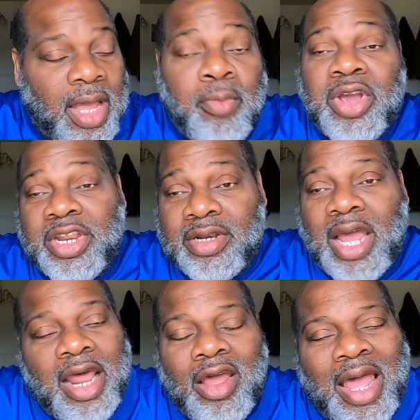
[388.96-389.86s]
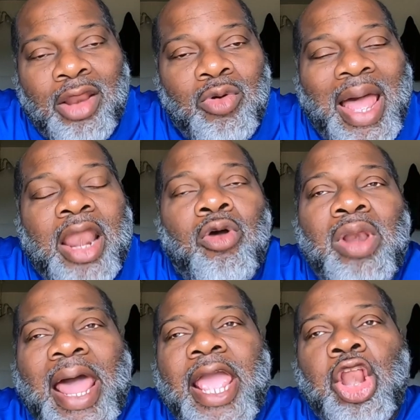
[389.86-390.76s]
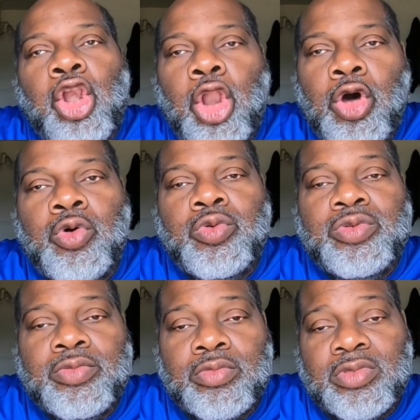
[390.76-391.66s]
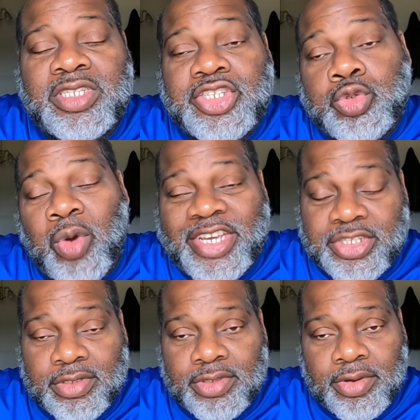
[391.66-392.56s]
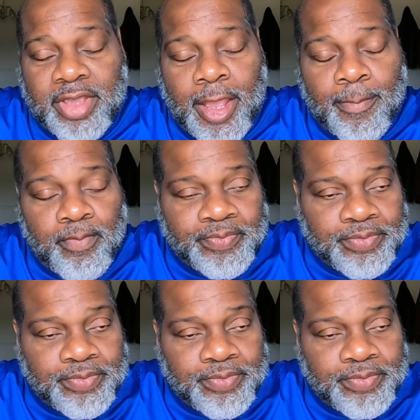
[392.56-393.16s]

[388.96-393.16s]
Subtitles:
I'm ready. I don't like long situations, okay?